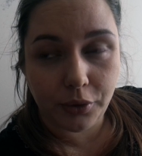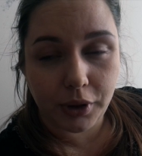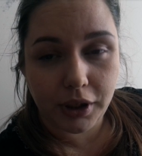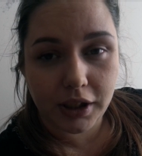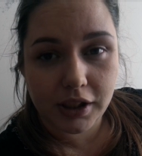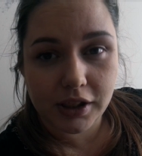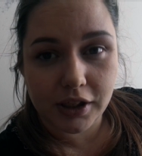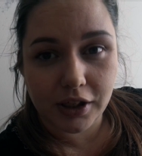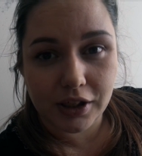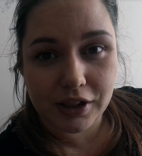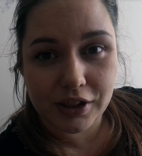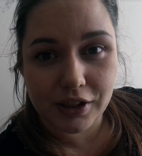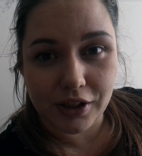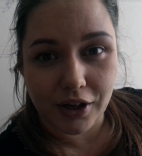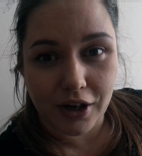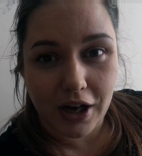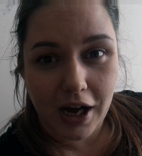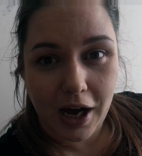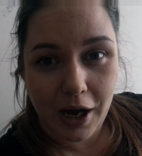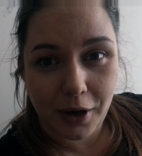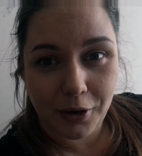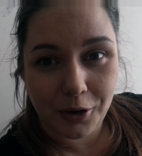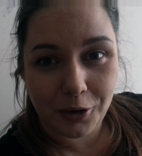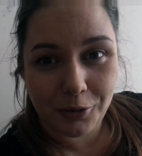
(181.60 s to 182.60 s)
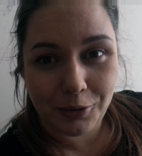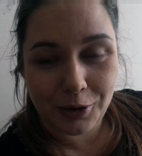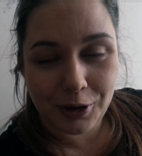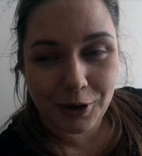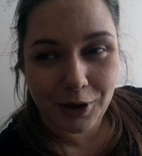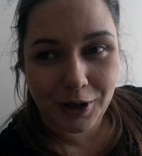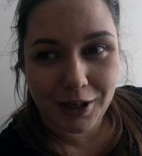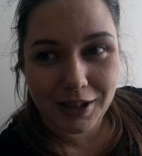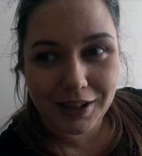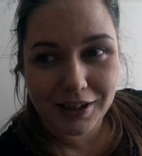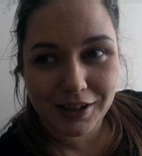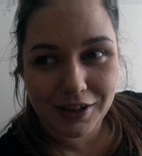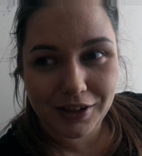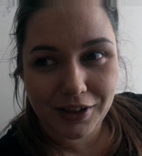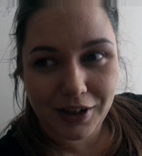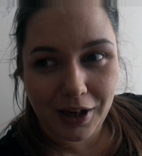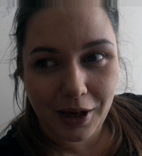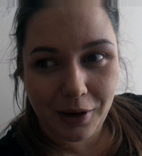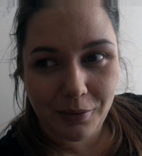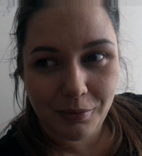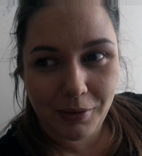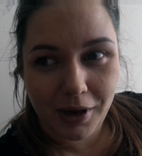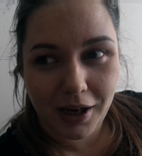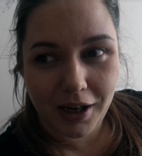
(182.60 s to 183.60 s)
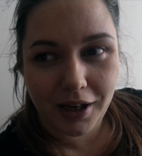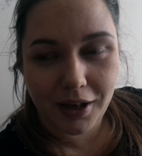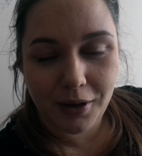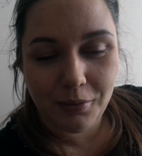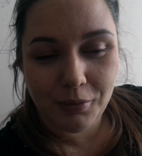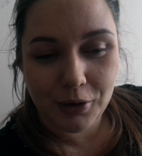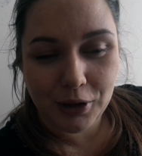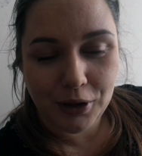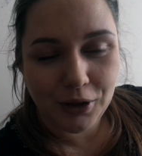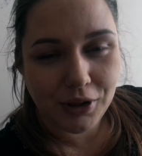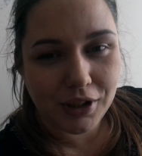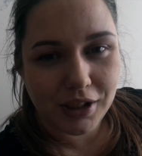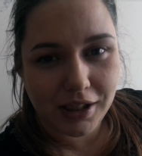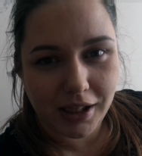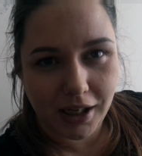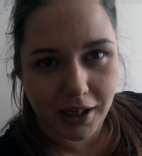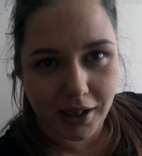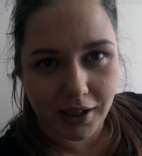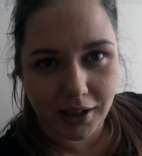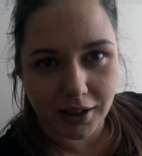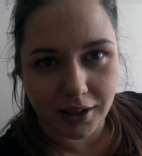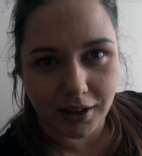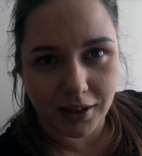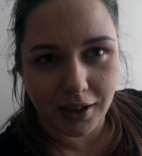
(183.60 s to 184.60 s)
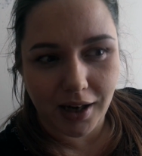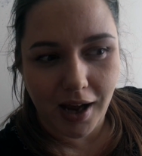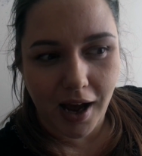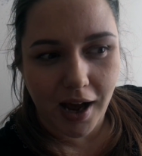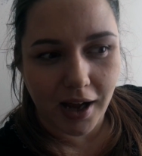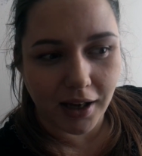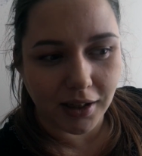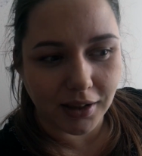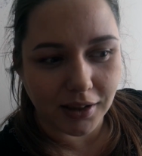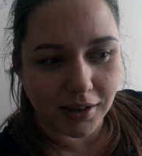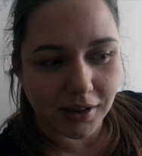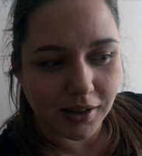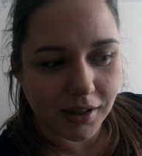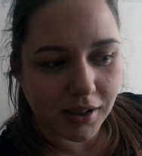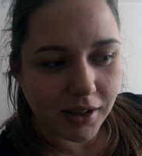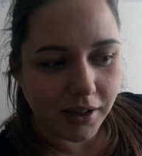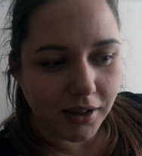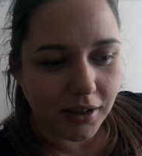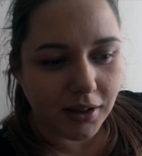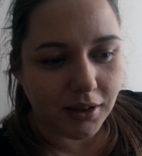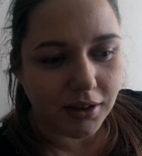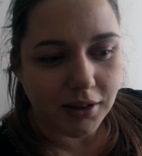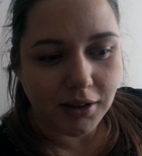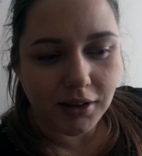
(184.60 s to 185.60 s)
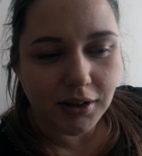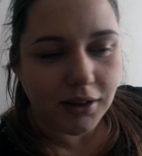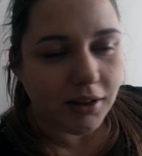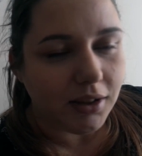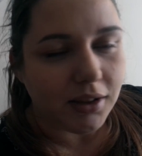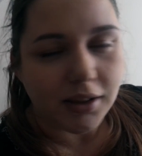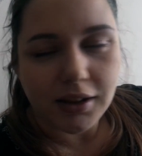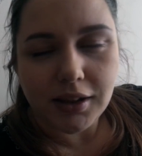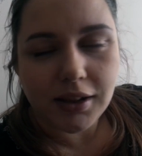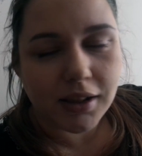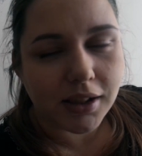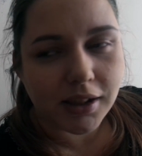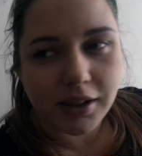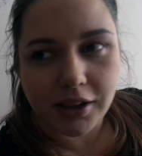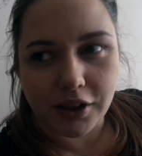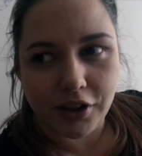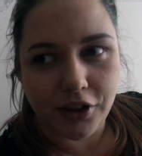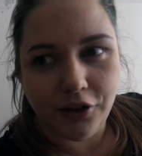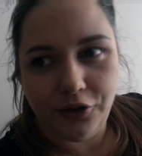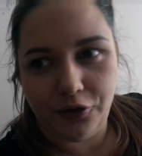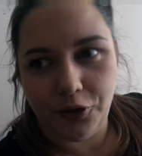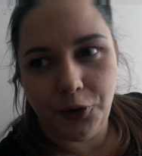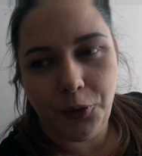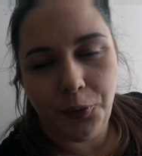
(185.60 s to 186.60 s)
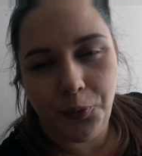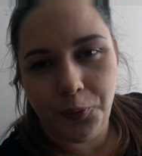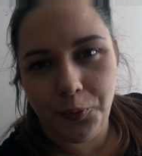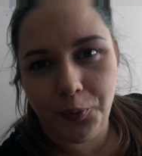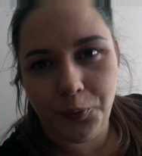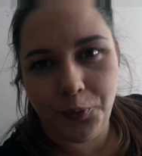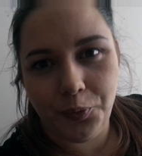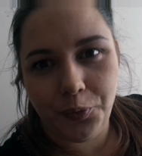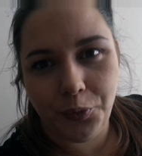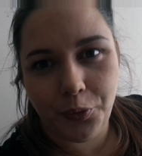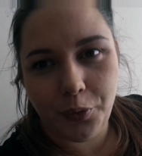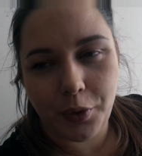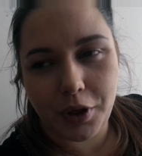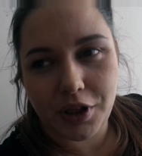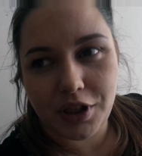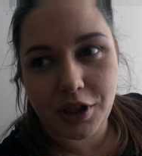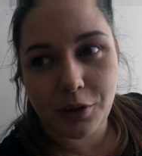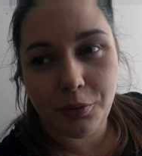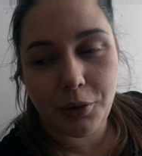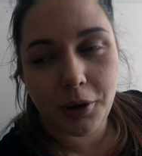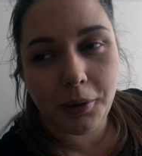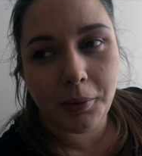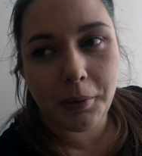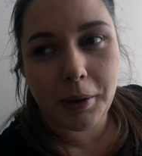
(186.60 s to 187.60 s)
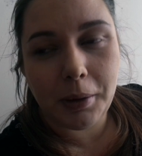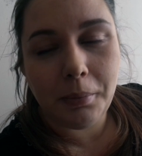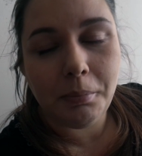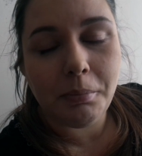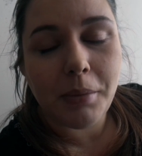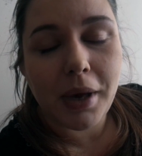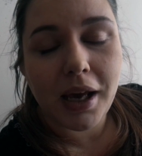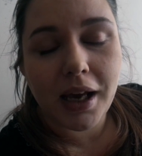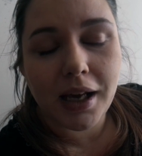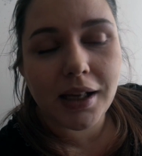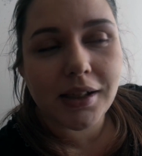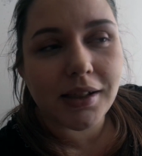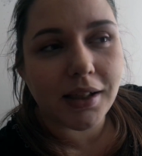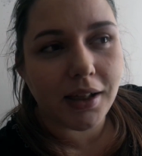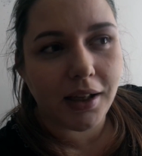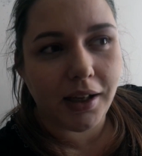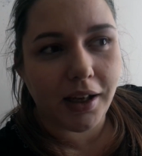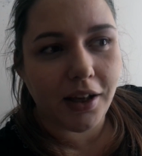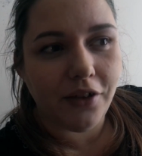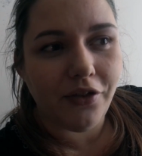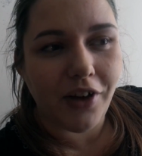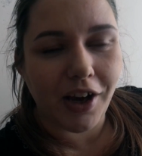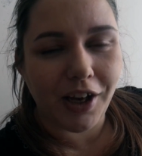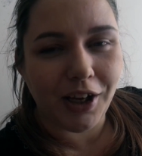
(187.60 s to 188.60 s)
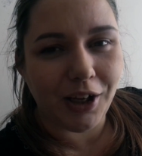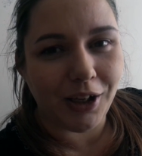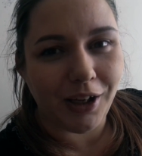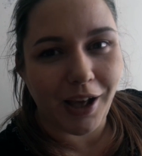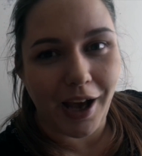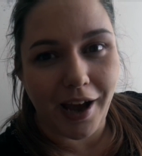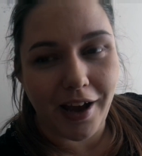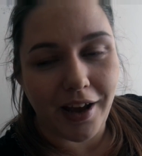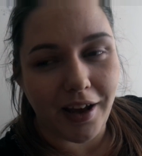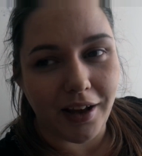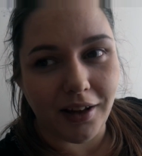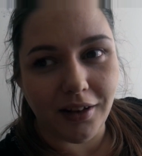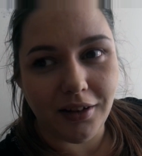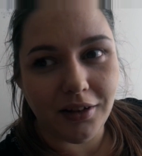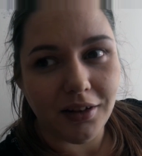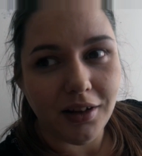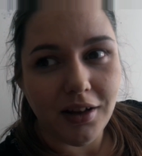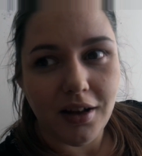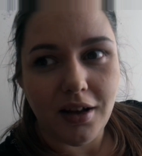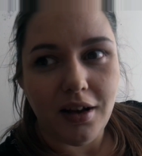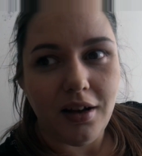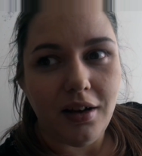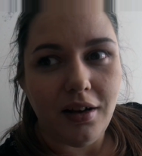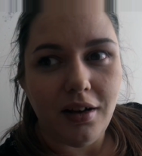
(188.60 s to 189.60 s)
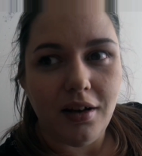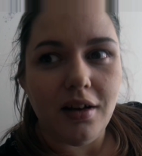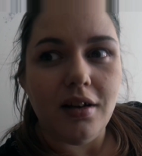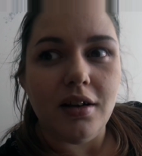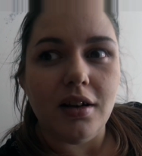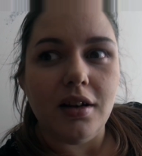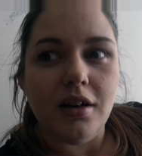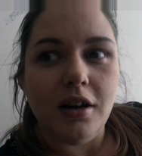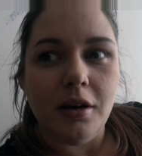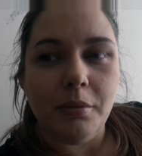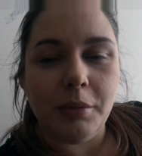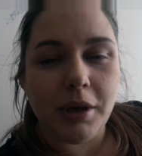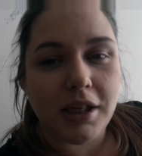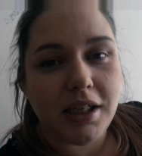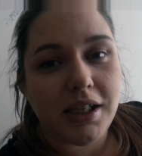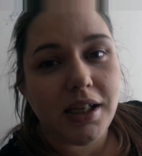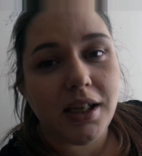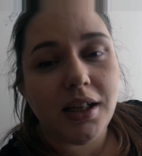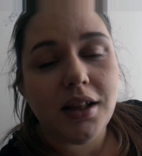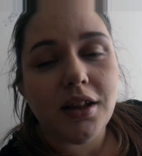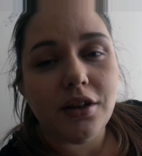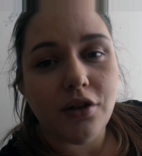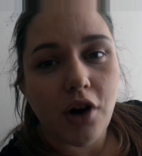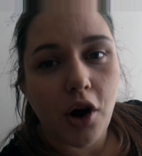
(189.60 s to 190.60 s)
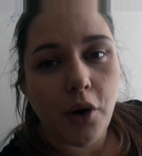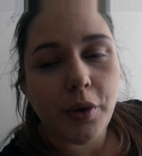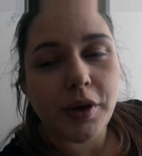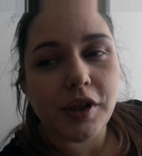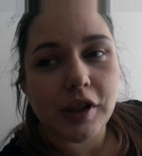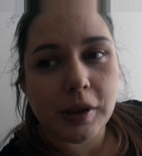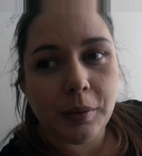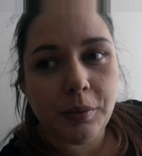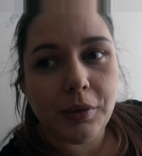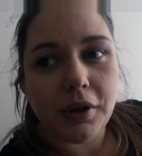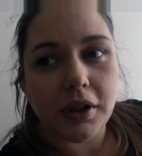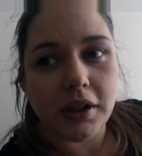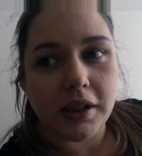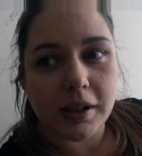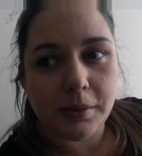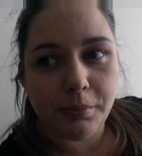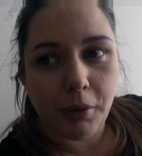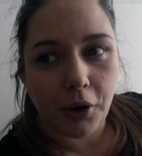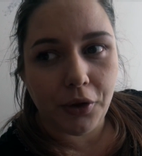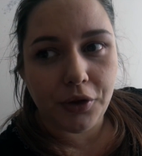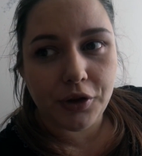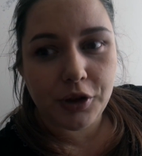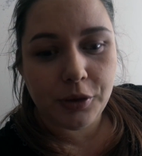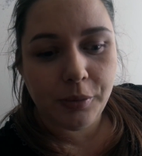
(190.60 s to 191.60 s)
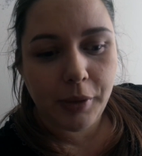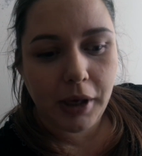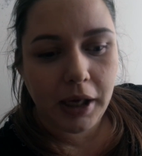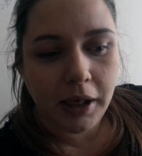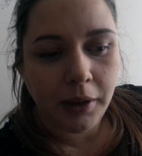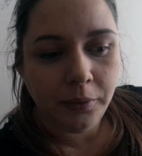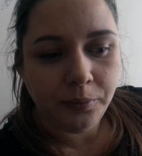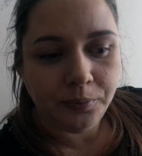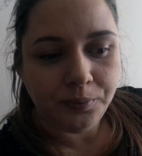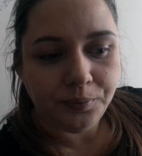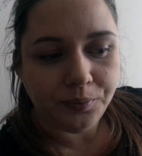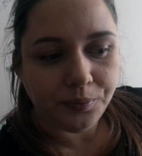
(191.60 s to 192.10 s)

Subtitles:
weeks or so, I will be going to get my moulds taken and stuff, which would be amazing if I can get it. My teeth are always something that's bothered me.